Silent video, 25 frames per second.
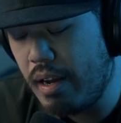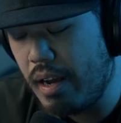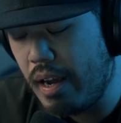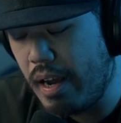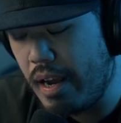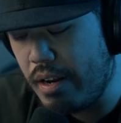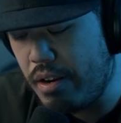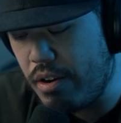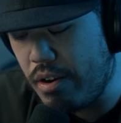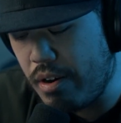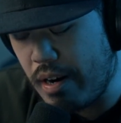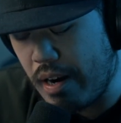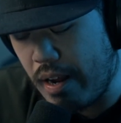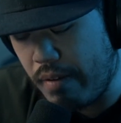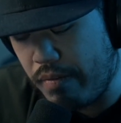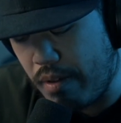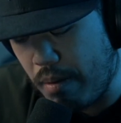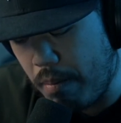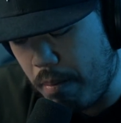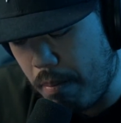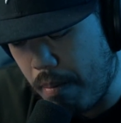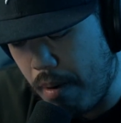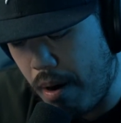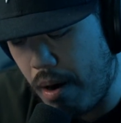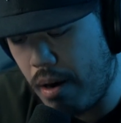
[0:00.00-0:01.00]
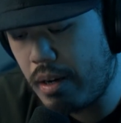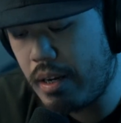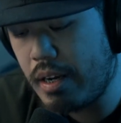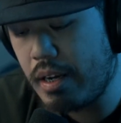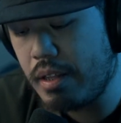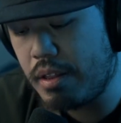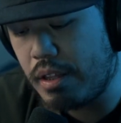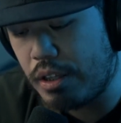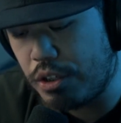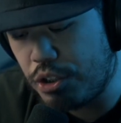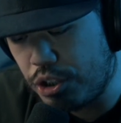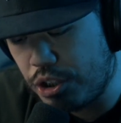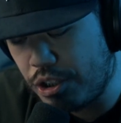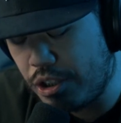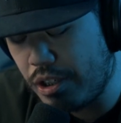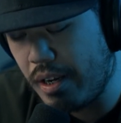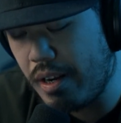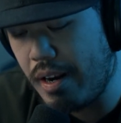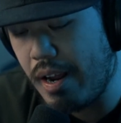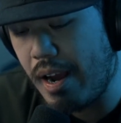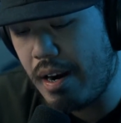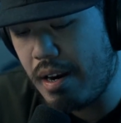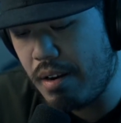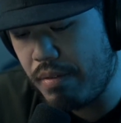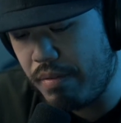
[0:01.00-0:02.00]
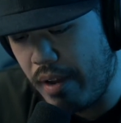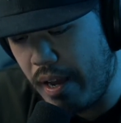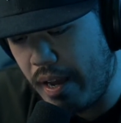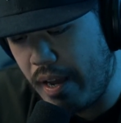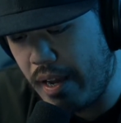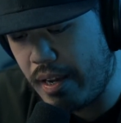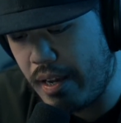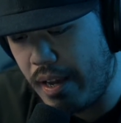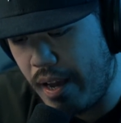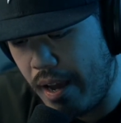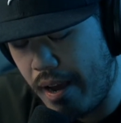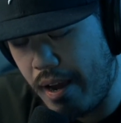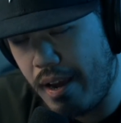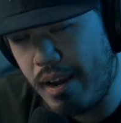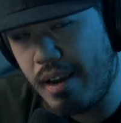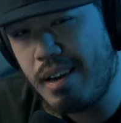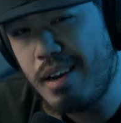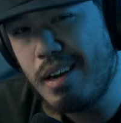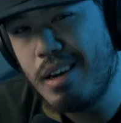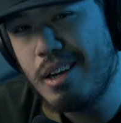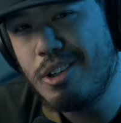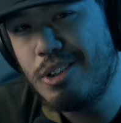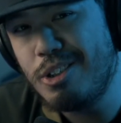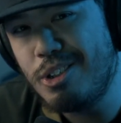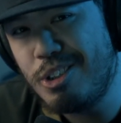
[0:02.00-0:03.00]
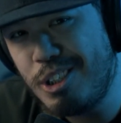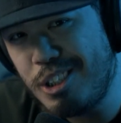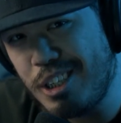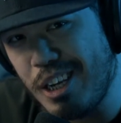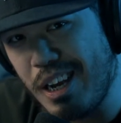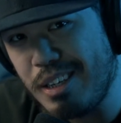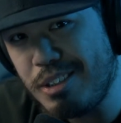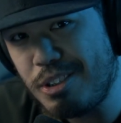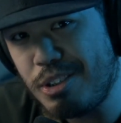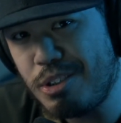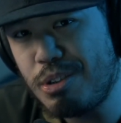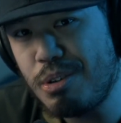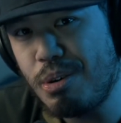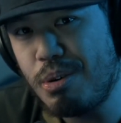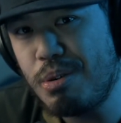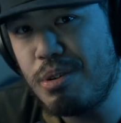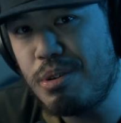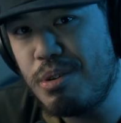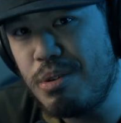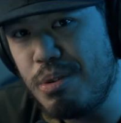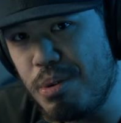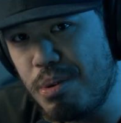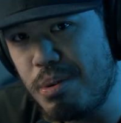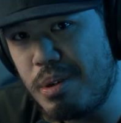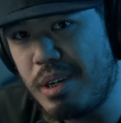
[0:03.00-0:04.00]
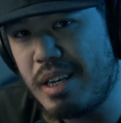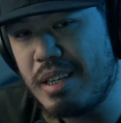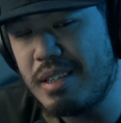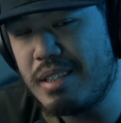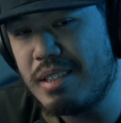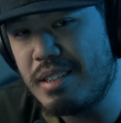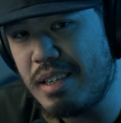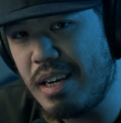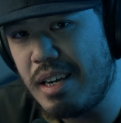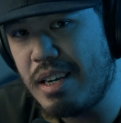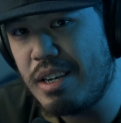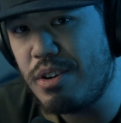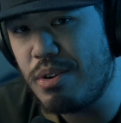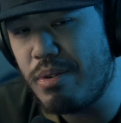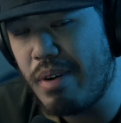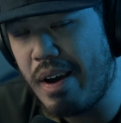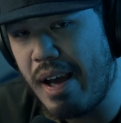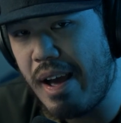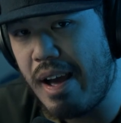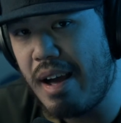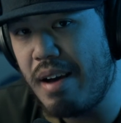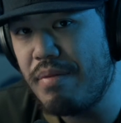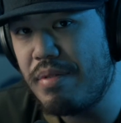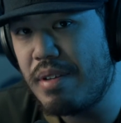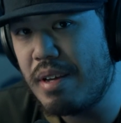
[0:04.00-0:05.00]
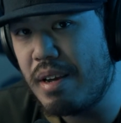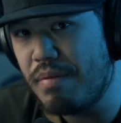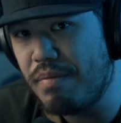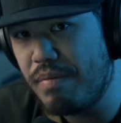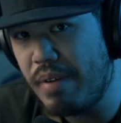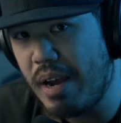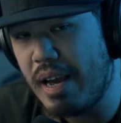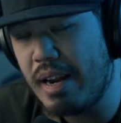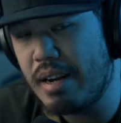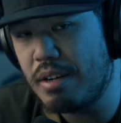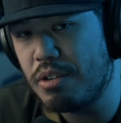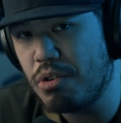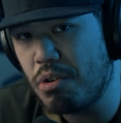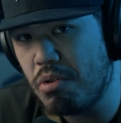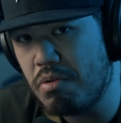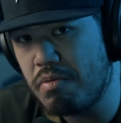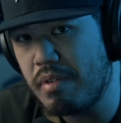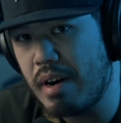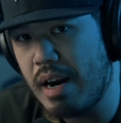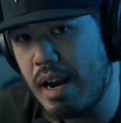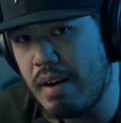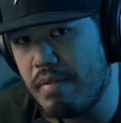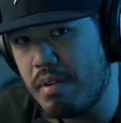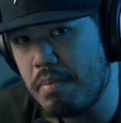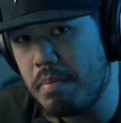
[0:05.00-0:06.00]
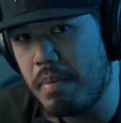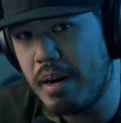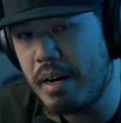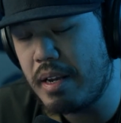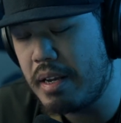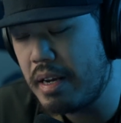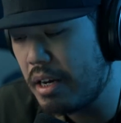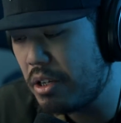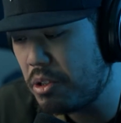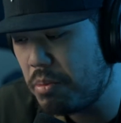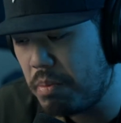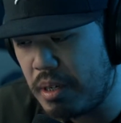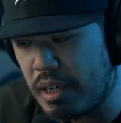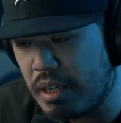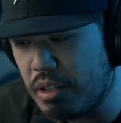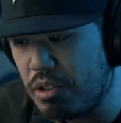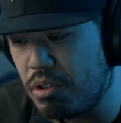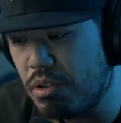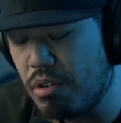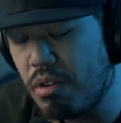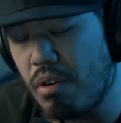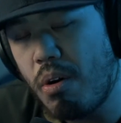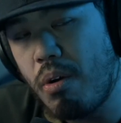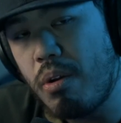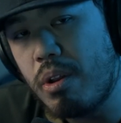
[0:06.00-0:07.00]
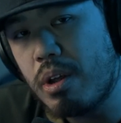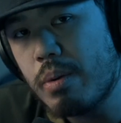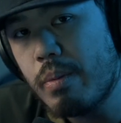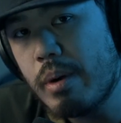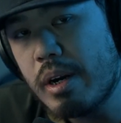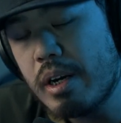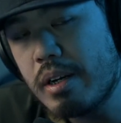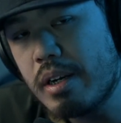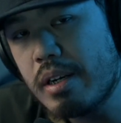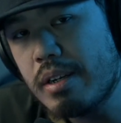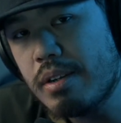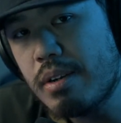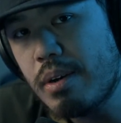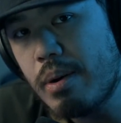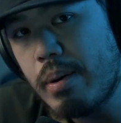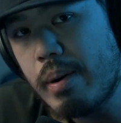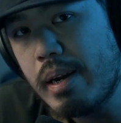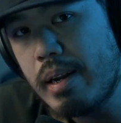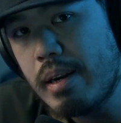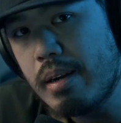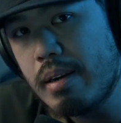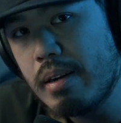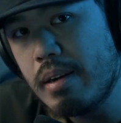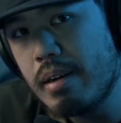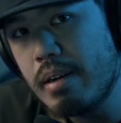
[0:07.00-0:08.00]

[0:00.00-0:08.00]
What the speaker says: And you're going to have to market the shit out of 8K just so you can say you have the advantage over everybody else because you're the only one who can do it.